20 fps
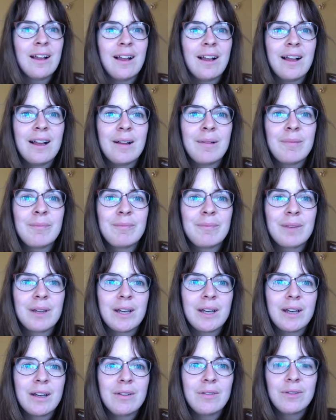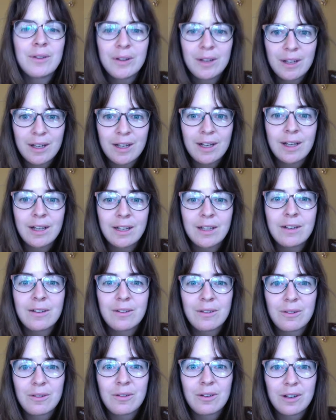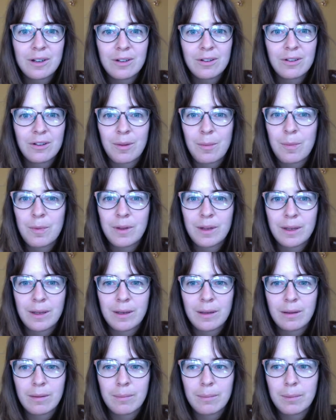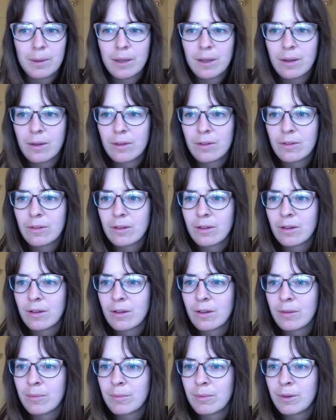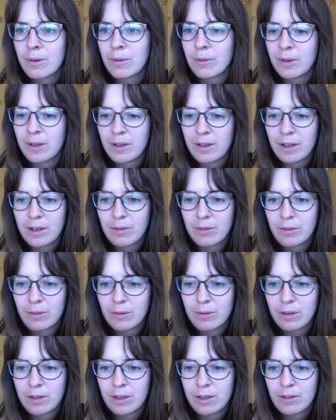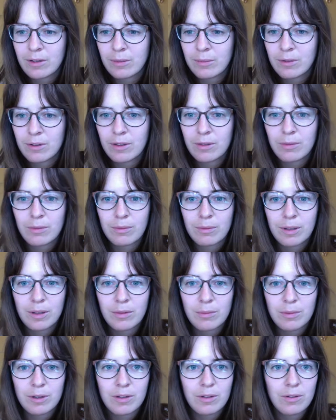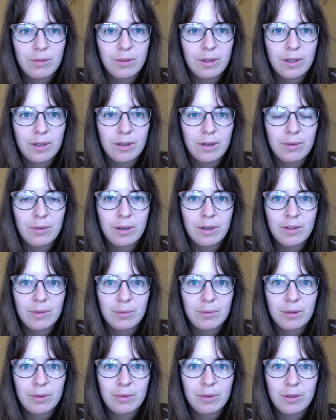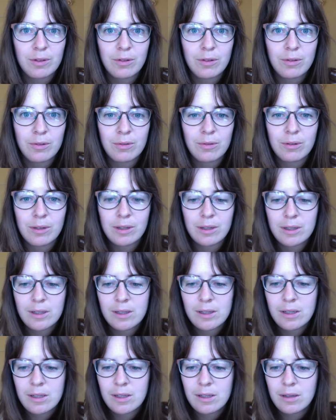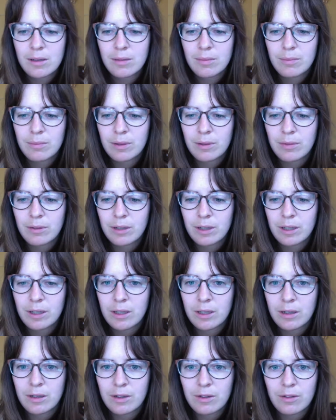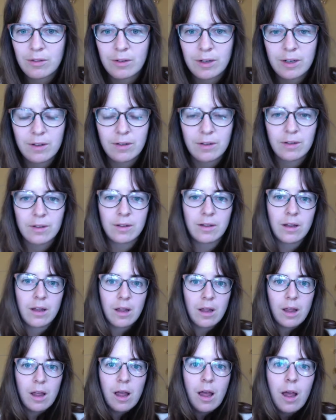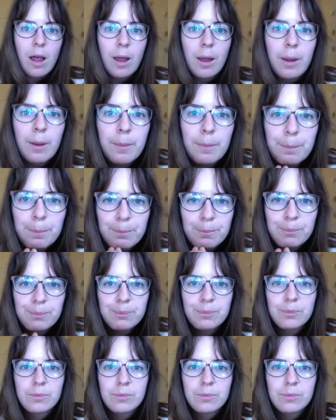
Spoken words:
I felt like I needed to share something because, oh wait, I have to click some stuff away on my screen, otherwise I'm going to be really distracted. I